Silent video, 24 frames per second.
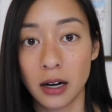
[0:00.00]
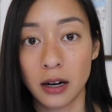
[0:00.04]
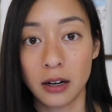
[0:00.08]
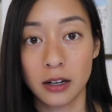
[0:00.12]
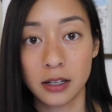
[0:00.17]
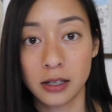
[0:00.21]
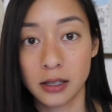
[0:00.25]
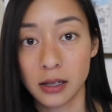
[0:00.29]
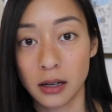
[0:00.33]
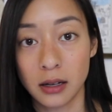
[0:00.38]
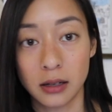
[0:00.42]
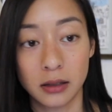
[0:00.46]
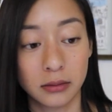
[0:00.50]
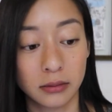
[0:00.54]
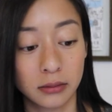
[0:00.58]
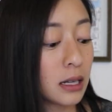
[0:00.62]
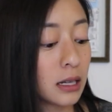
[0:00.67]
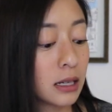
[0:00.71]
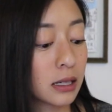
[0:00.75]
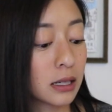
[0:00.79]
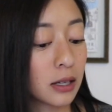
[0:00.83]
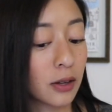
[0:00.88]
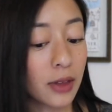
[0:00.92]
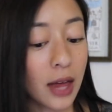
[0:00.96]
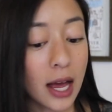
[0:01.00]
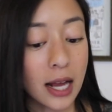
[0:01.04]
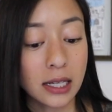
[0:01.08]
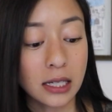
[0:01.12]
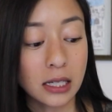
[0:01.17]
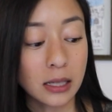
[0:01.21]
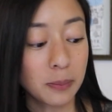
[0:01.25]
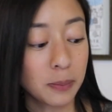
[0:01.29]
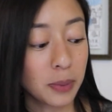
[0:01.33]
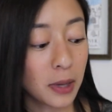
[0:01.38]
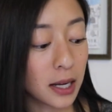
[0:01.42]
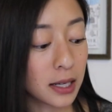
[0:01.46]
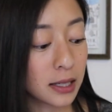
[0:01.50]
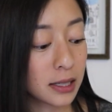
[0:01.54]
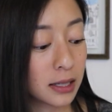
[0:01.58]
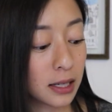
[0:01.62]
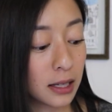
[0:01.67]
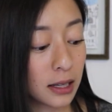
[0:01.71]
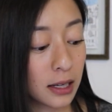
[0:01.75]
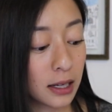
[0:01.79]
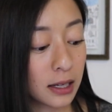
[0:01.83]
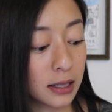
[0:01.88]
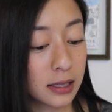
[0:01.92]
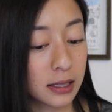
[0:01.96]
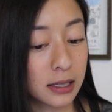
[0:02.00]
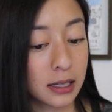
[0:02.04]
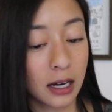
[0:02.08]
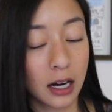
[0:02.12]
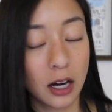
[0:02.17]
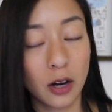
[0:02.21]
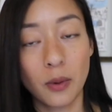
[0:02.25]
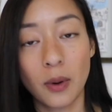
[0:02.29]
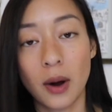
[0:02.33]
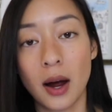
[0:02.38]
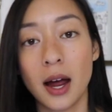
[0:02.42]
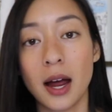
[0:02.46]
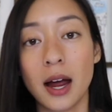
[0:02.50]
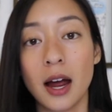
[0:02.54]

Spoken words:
on its own. So that's the plus to this DIY.